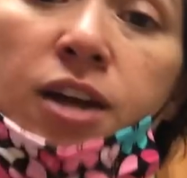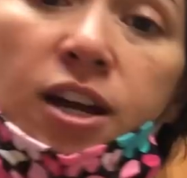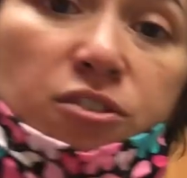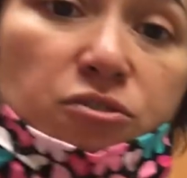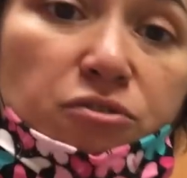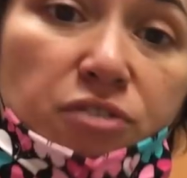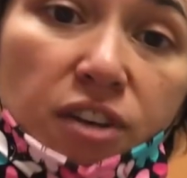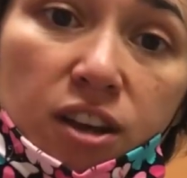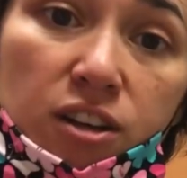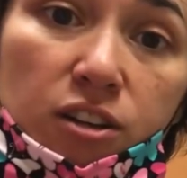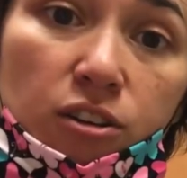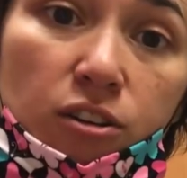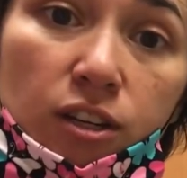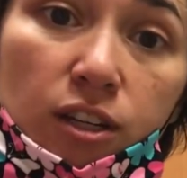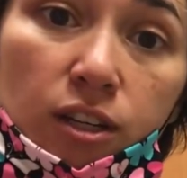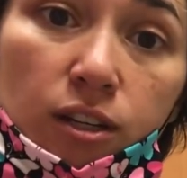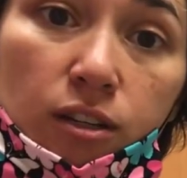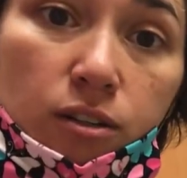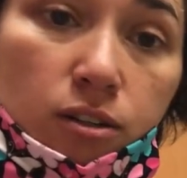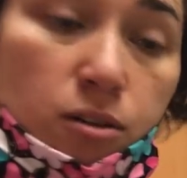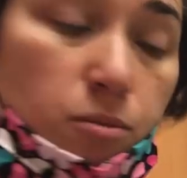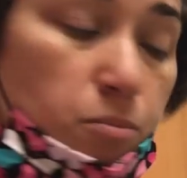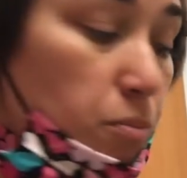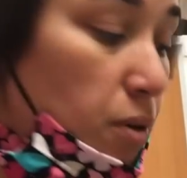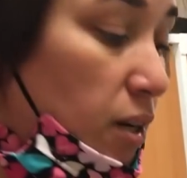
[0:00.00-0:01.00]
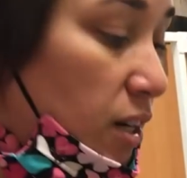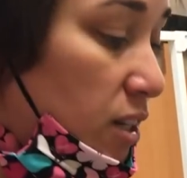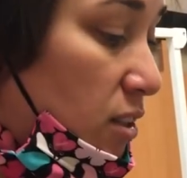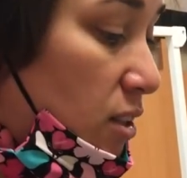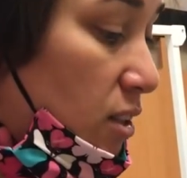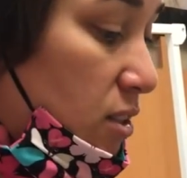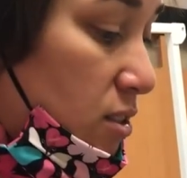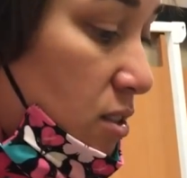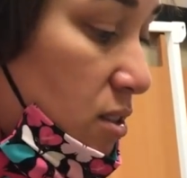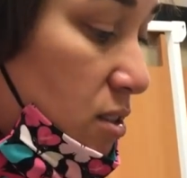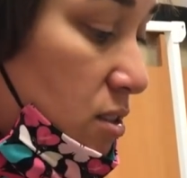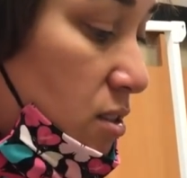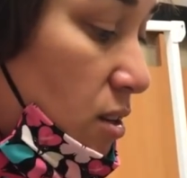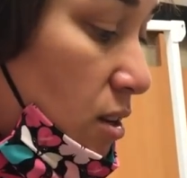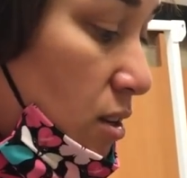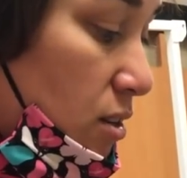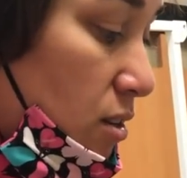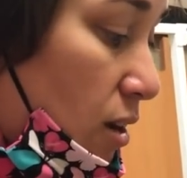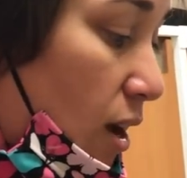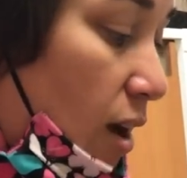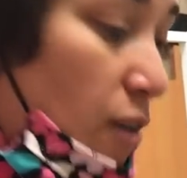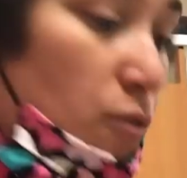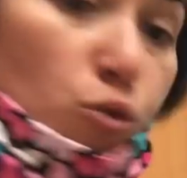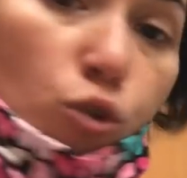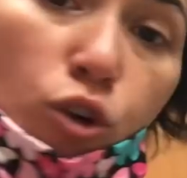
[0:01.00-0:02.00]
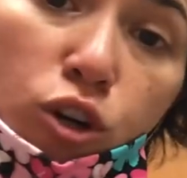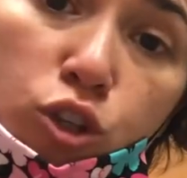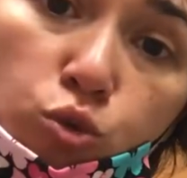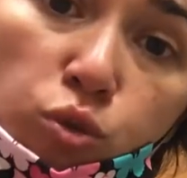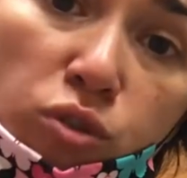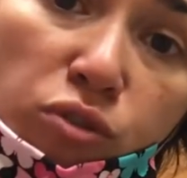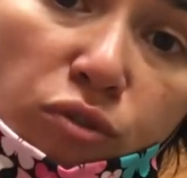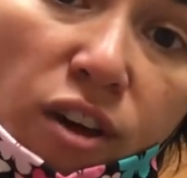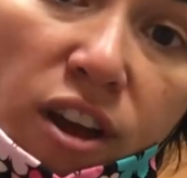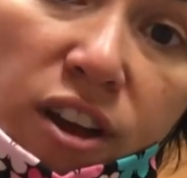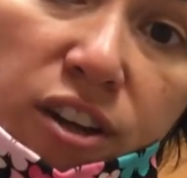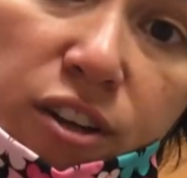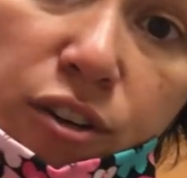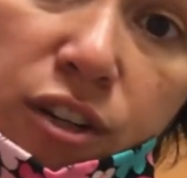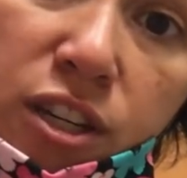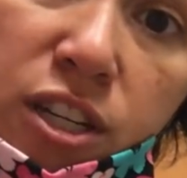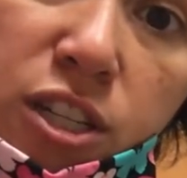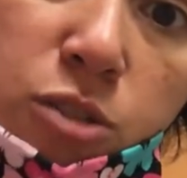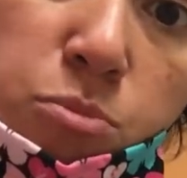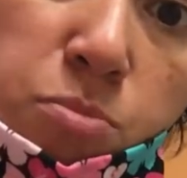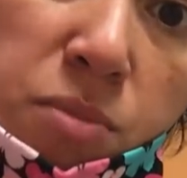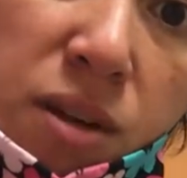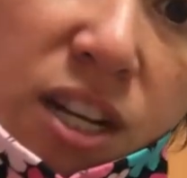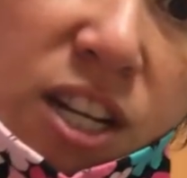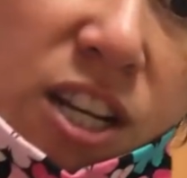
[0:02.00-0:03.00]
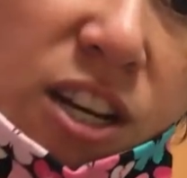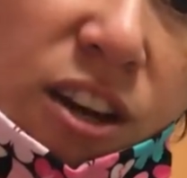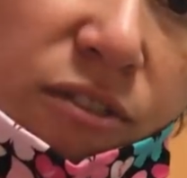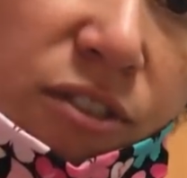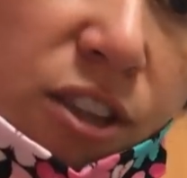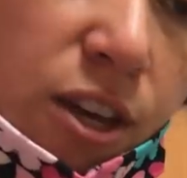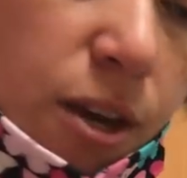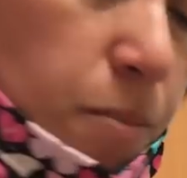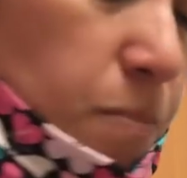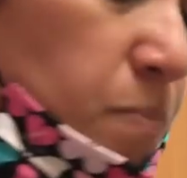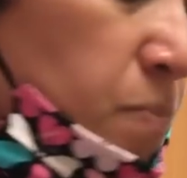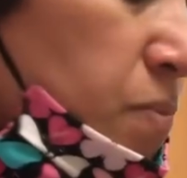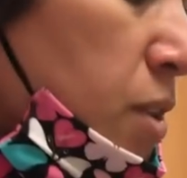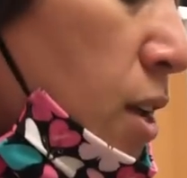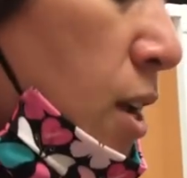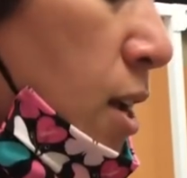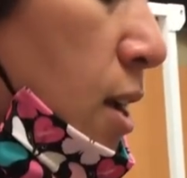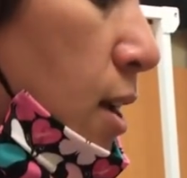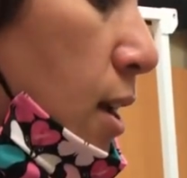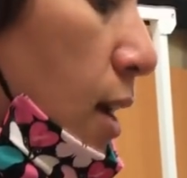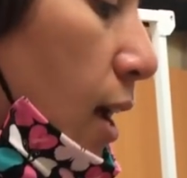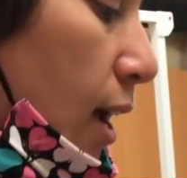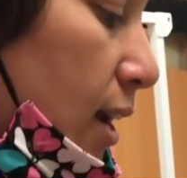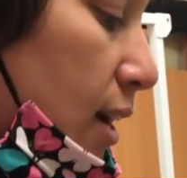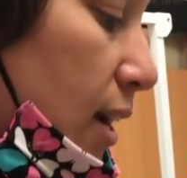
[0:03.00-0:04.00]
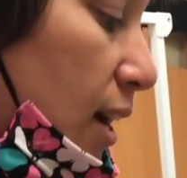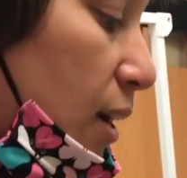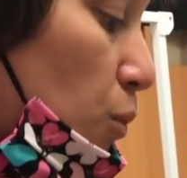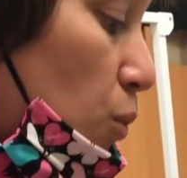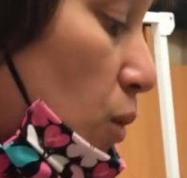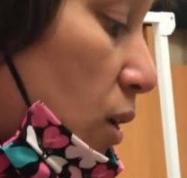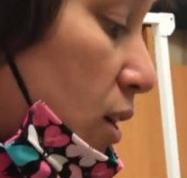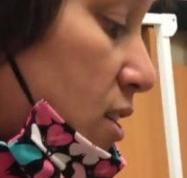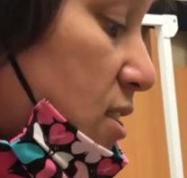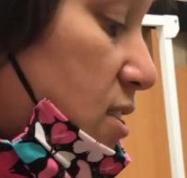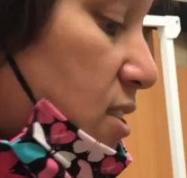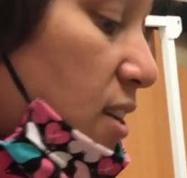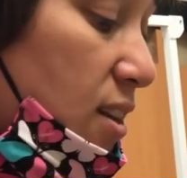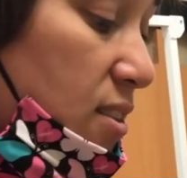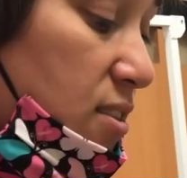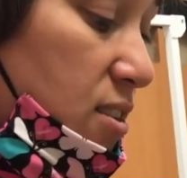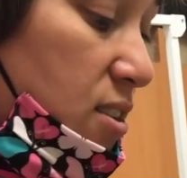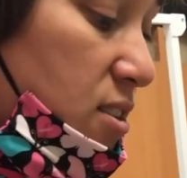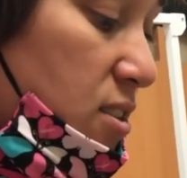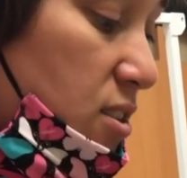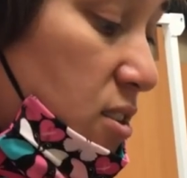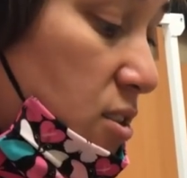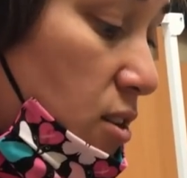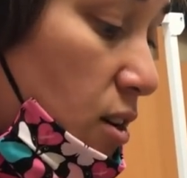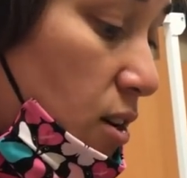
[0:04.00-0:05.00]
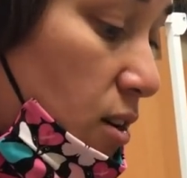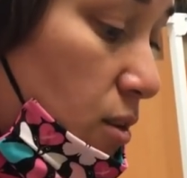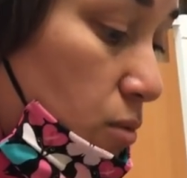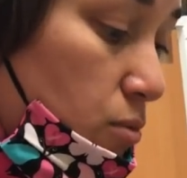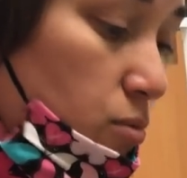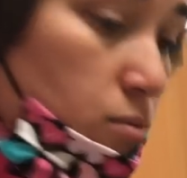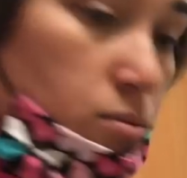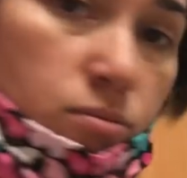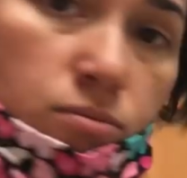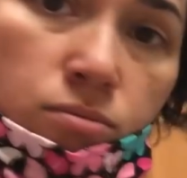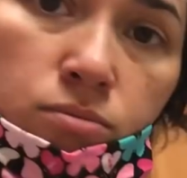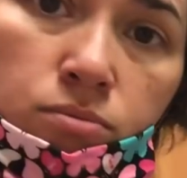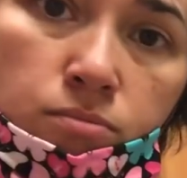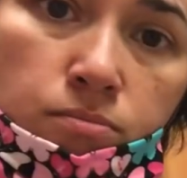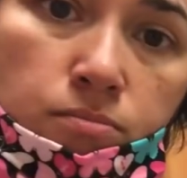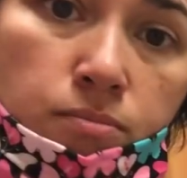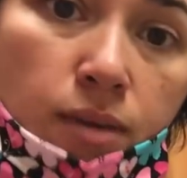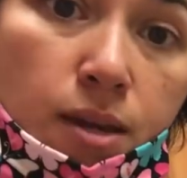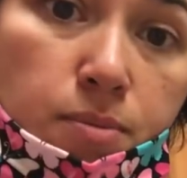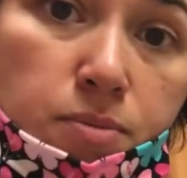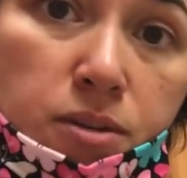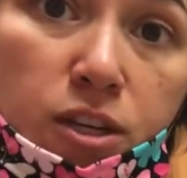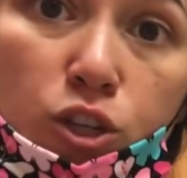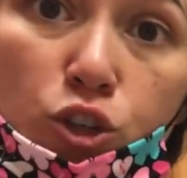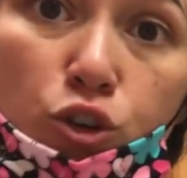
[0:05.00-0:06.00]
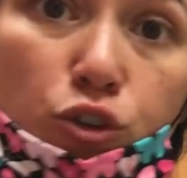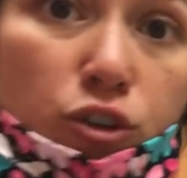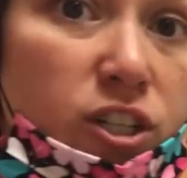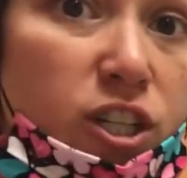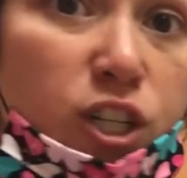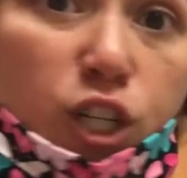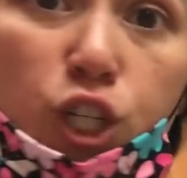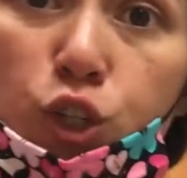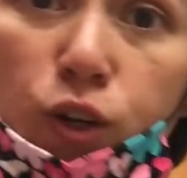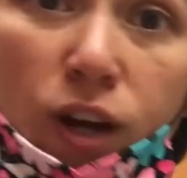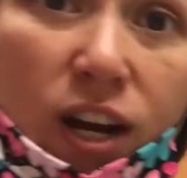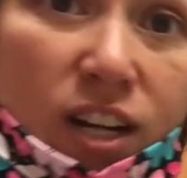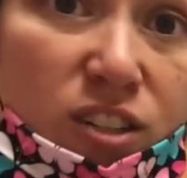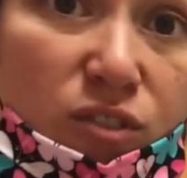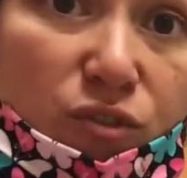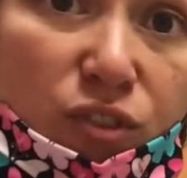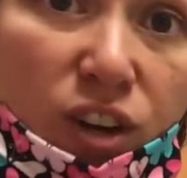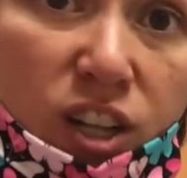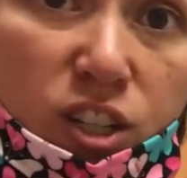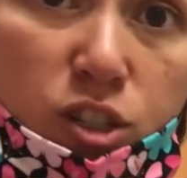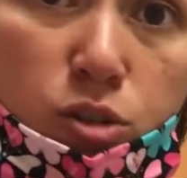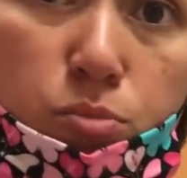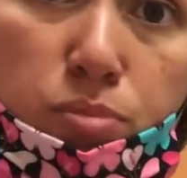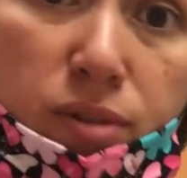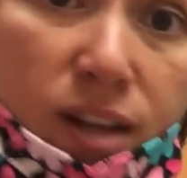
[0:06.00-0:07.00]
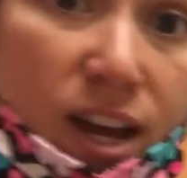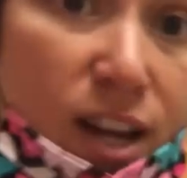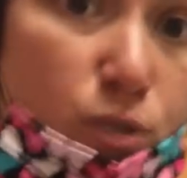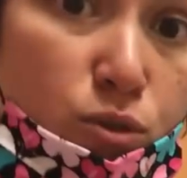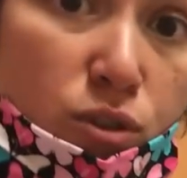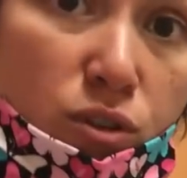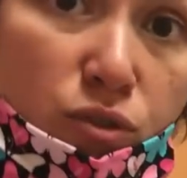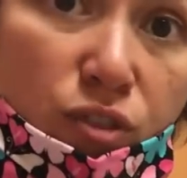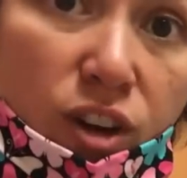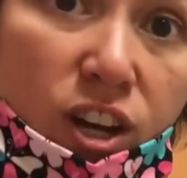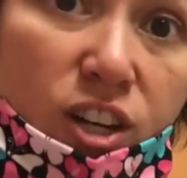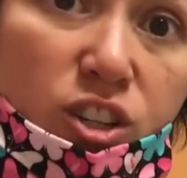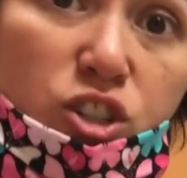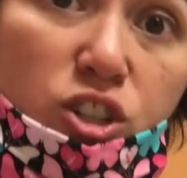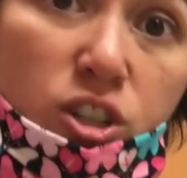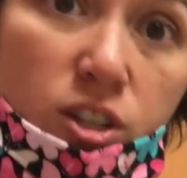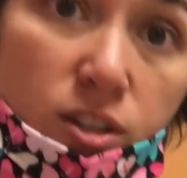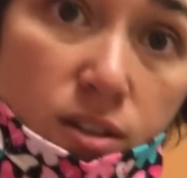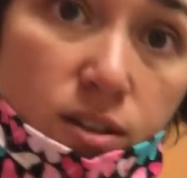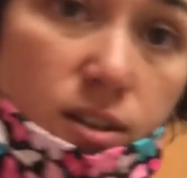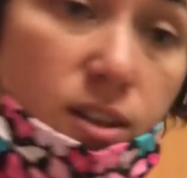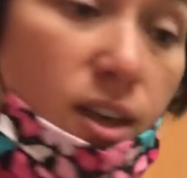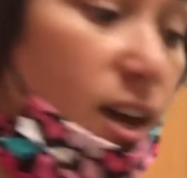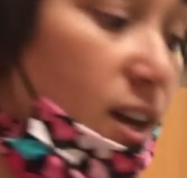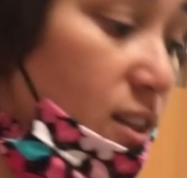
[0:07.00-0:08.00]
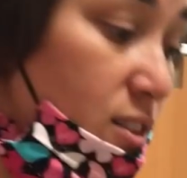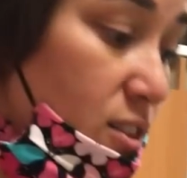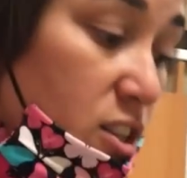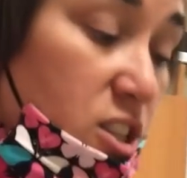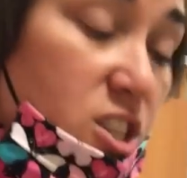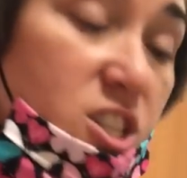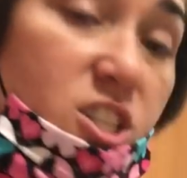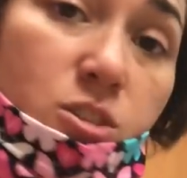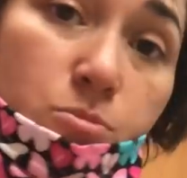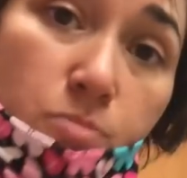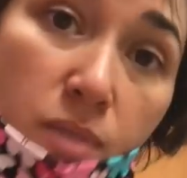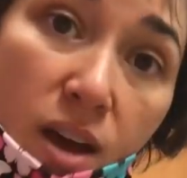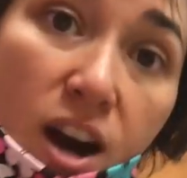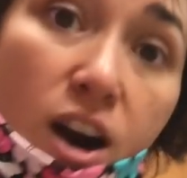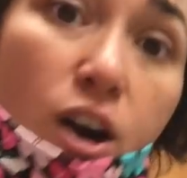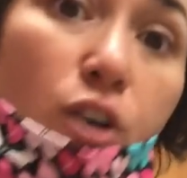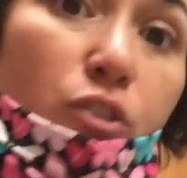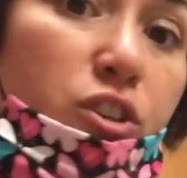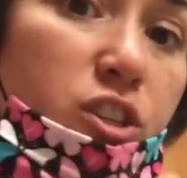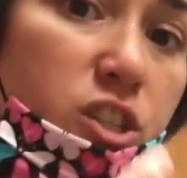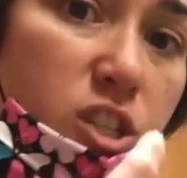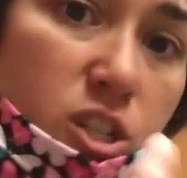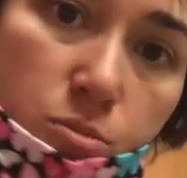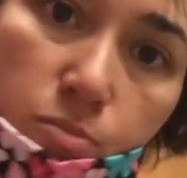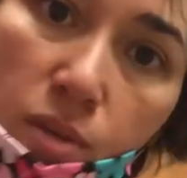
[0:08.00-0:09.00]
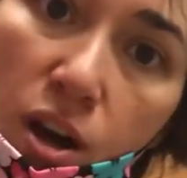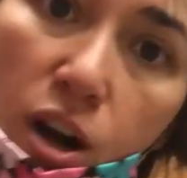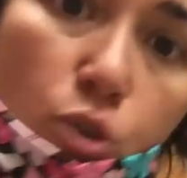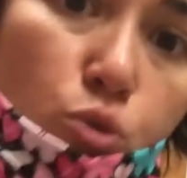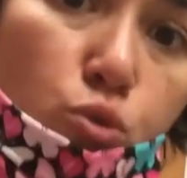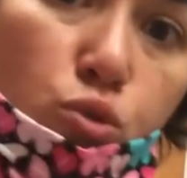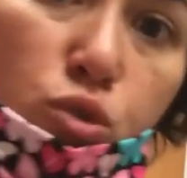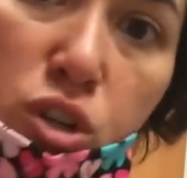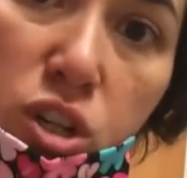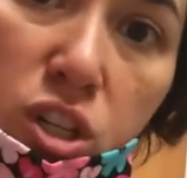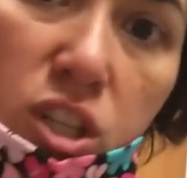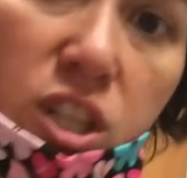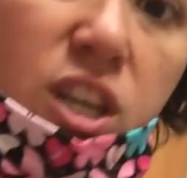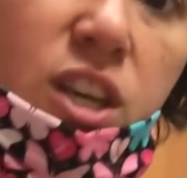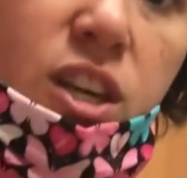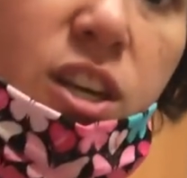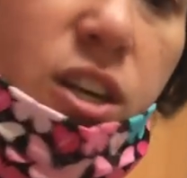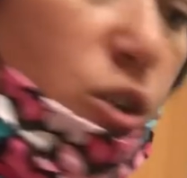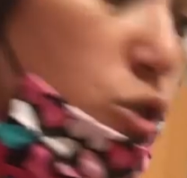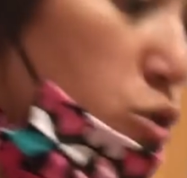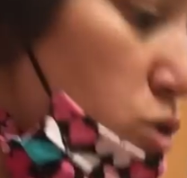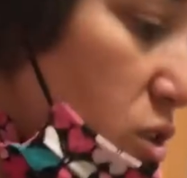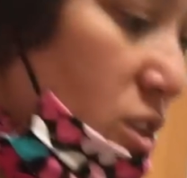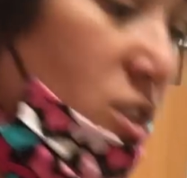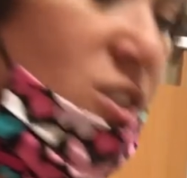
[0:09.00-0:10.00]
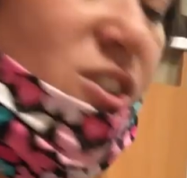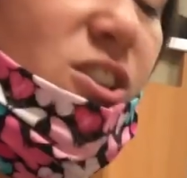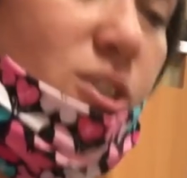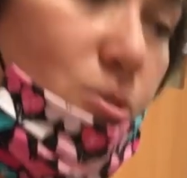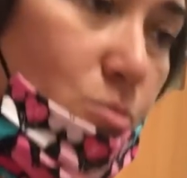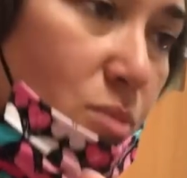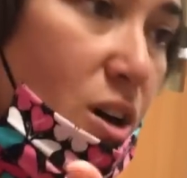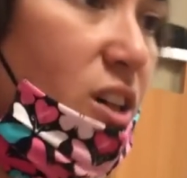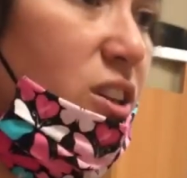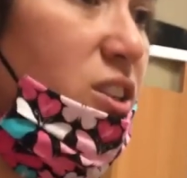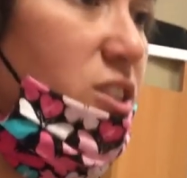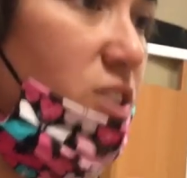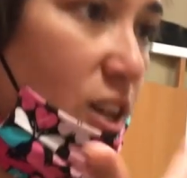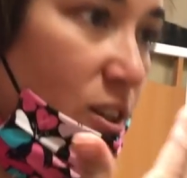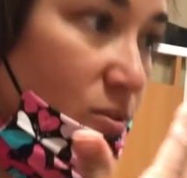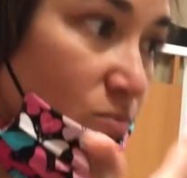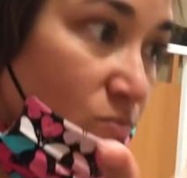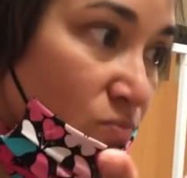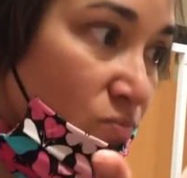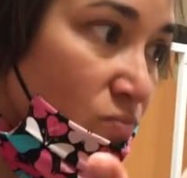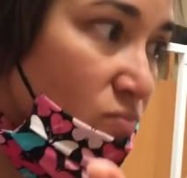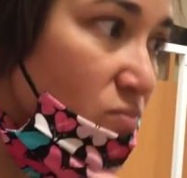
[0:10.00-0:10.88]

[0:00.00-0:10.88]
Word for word: not a veterinarian, but this is i have worked with veterinarians, many of them, and I want to say this is a maybe a urinary tract infection, bladder infection. That the smell, the smell really you can smell is like